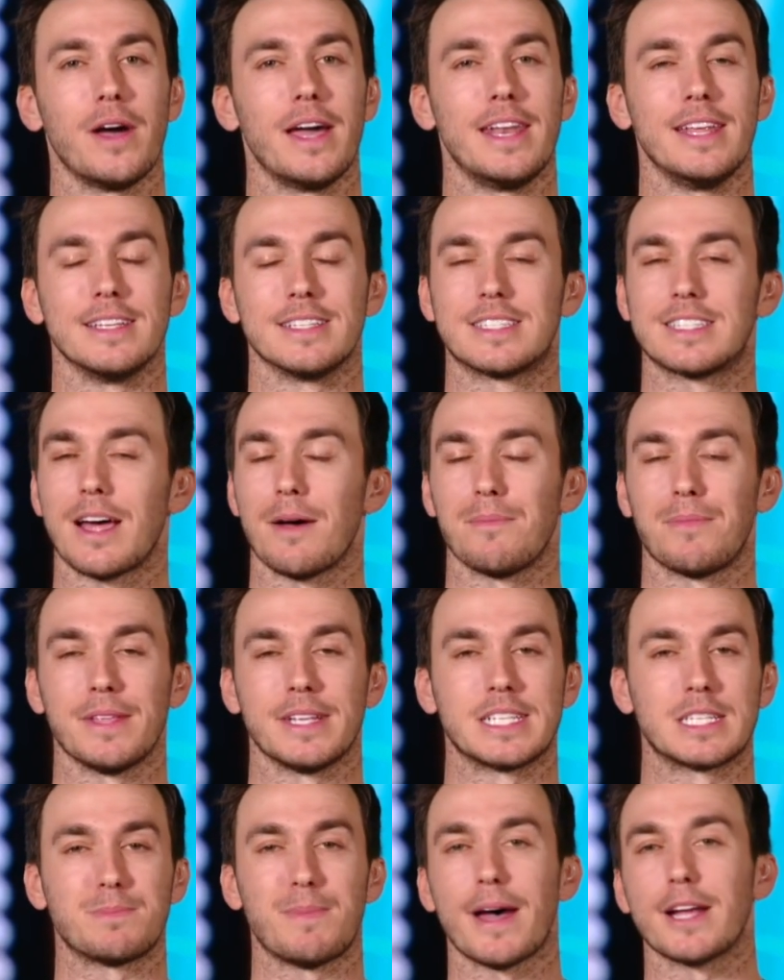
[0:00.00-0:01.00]
It is something
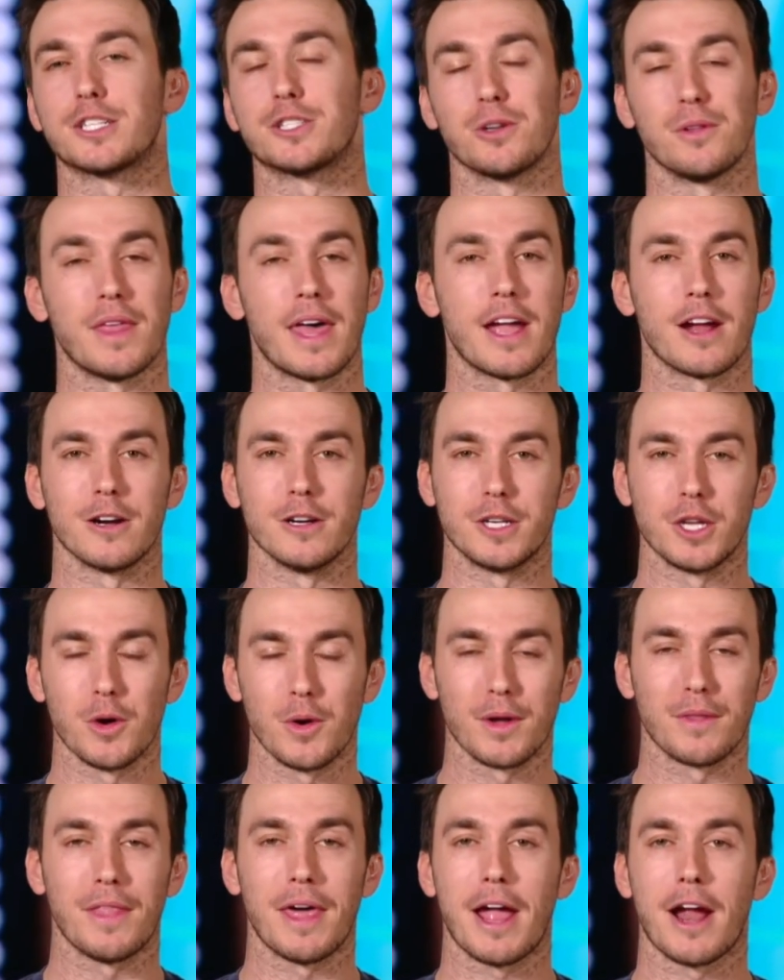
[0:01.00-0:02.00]
special they are
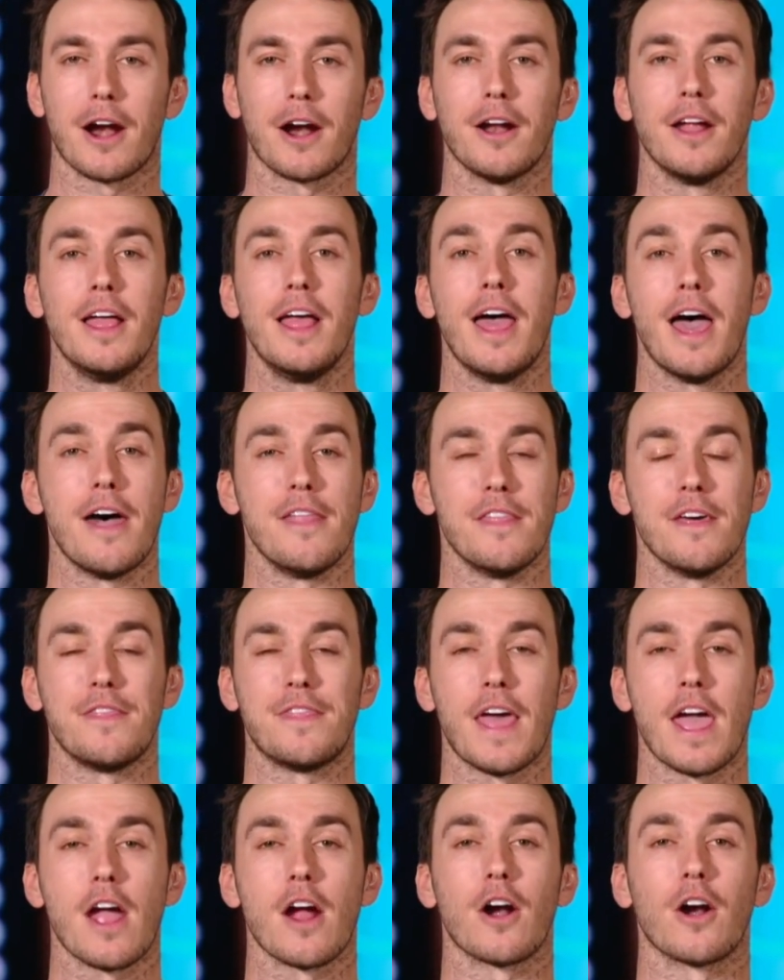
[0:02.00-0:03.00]
doing there and that
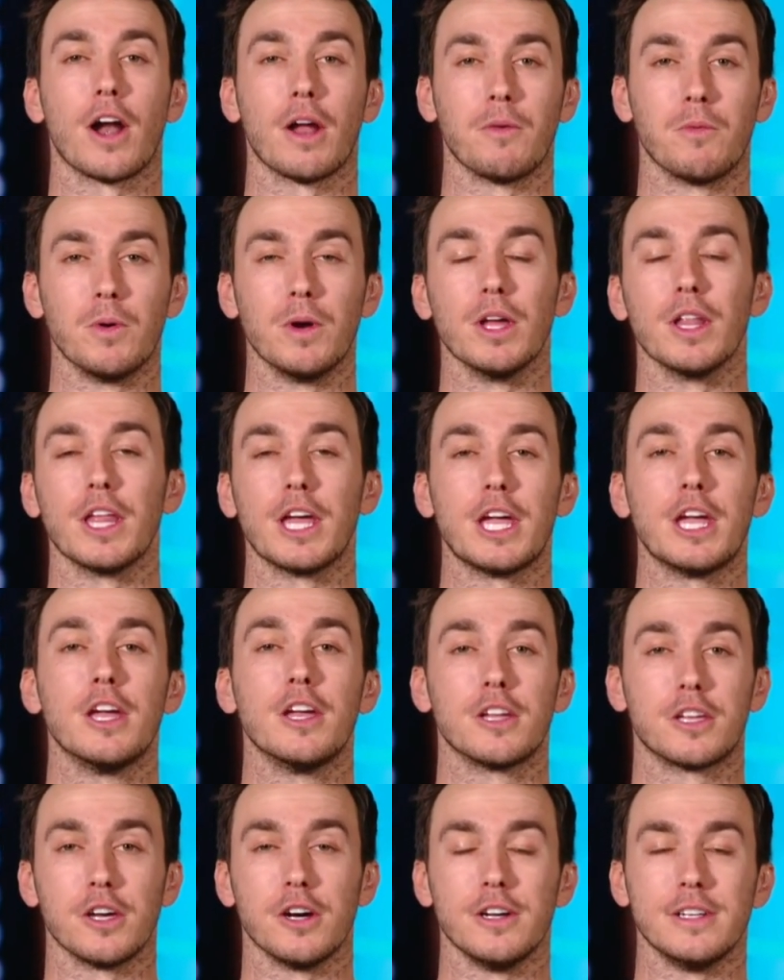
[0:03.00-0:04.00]
they are a really
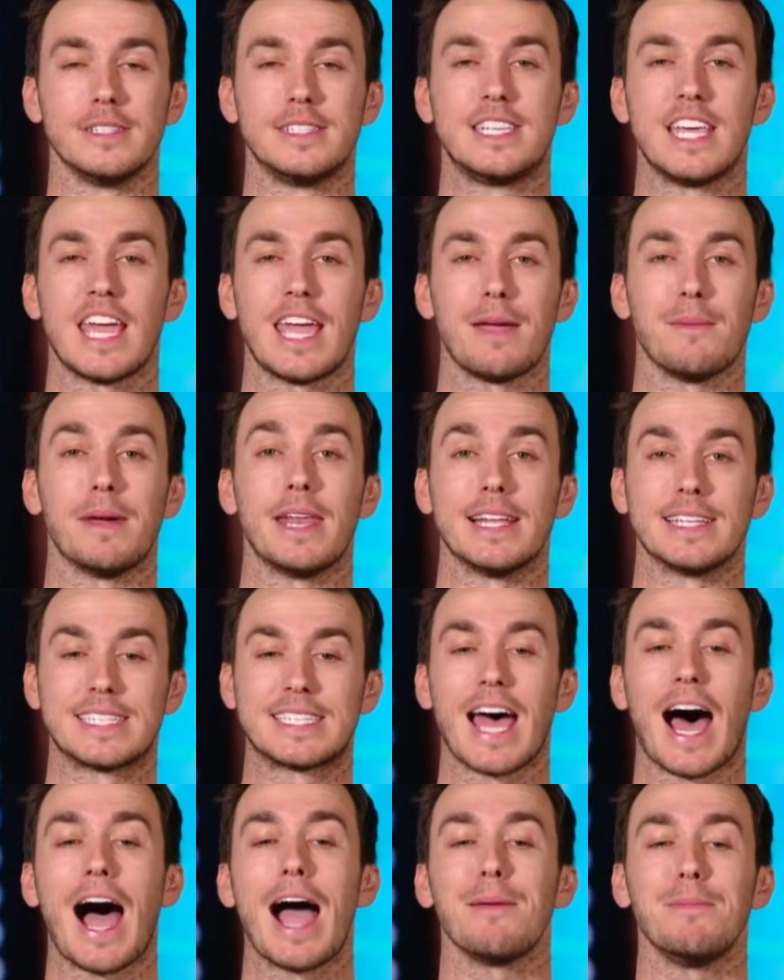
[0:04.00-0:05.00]
good team and it's
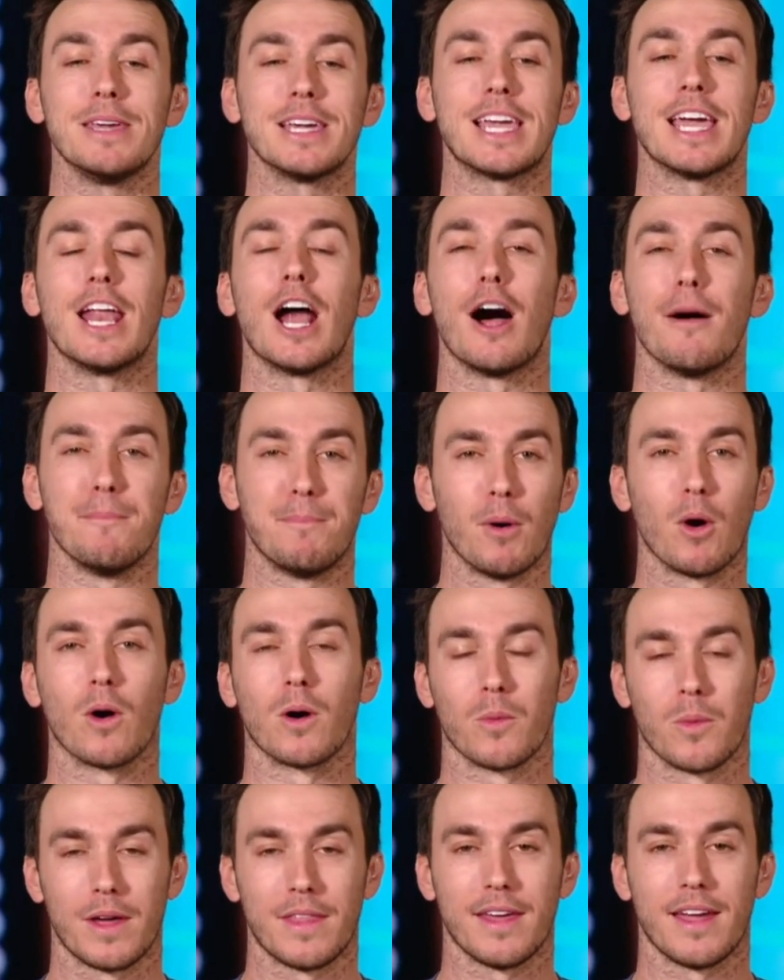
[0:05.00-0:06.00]
time you get on
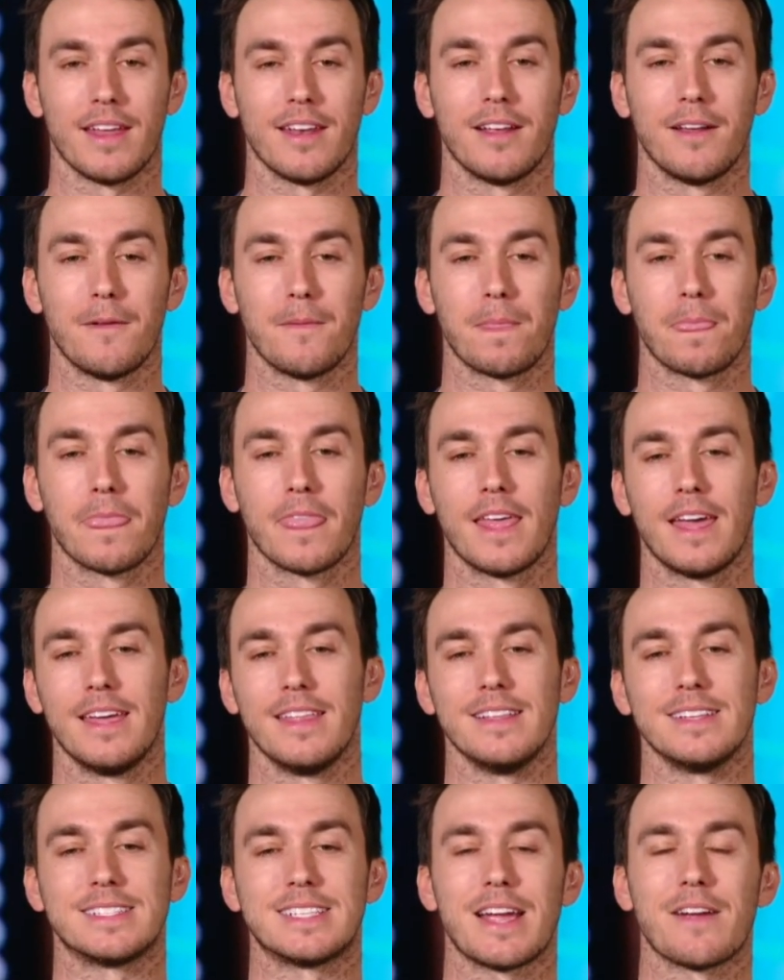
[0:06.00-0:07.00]
board with it.
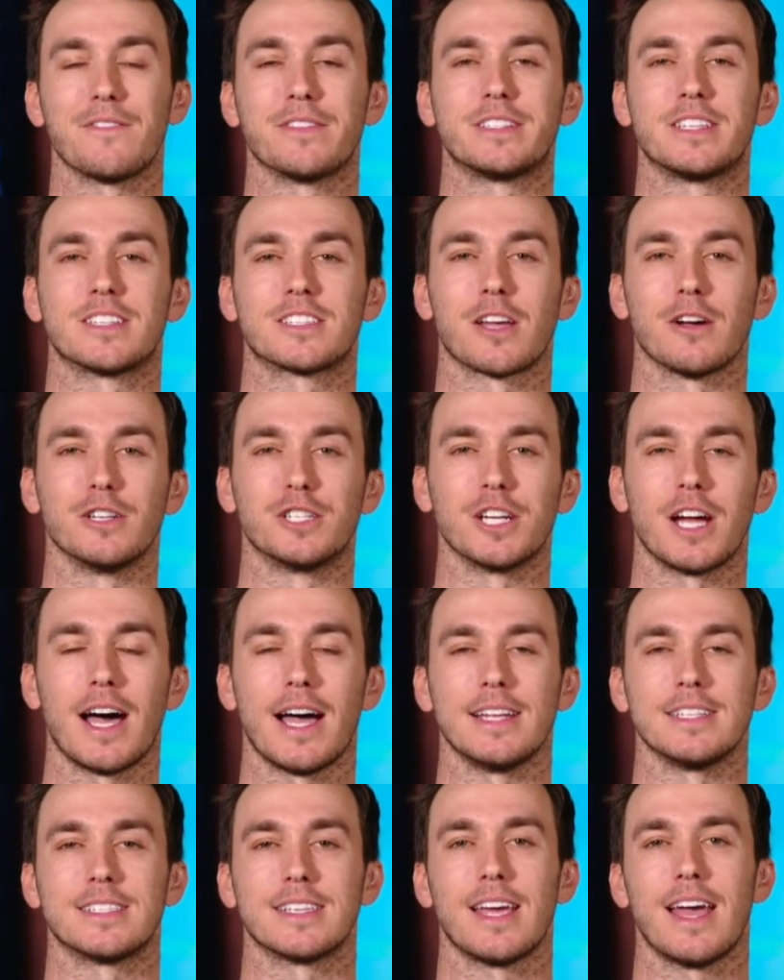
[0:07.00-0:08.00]
The San Francisco
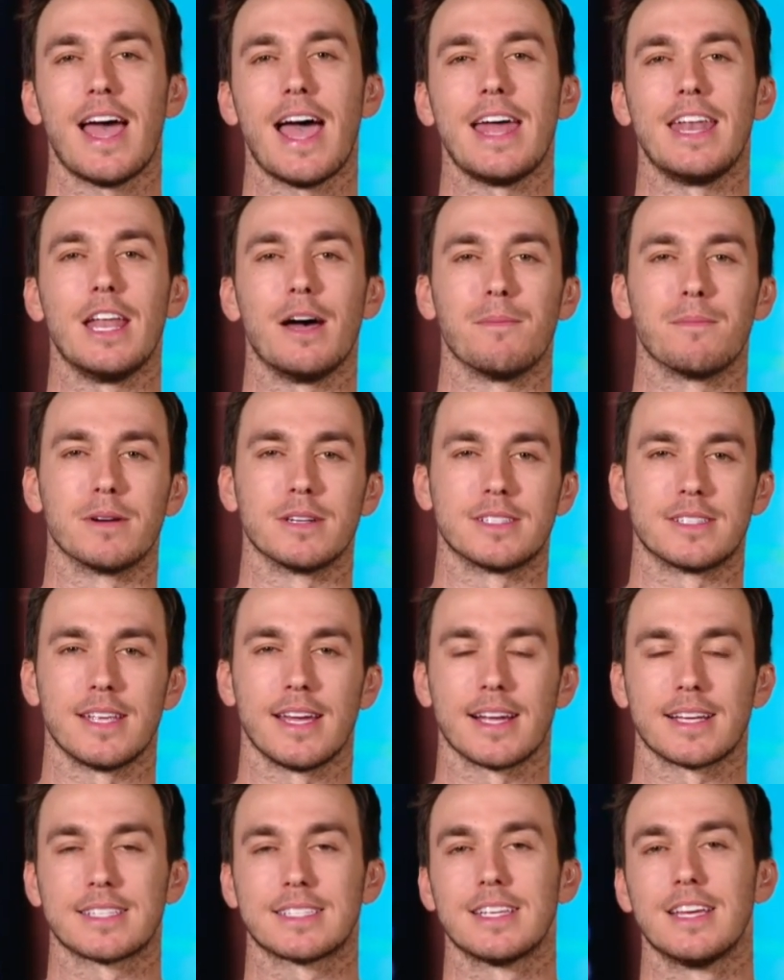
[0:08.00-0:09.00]
Giants at number
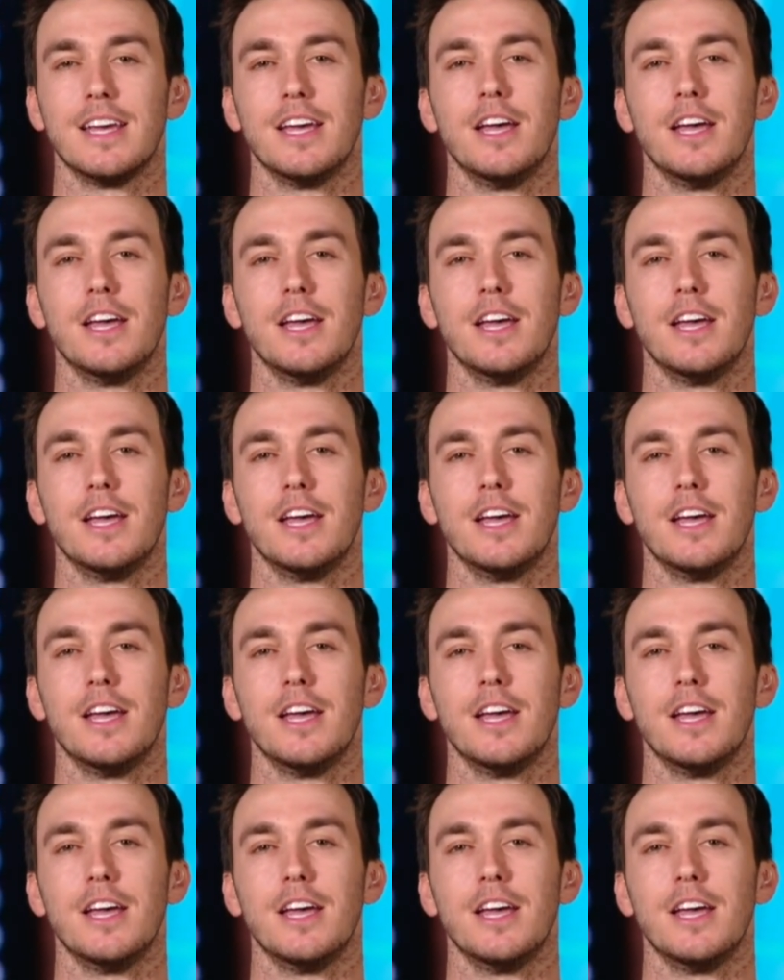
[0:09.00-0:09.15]
6.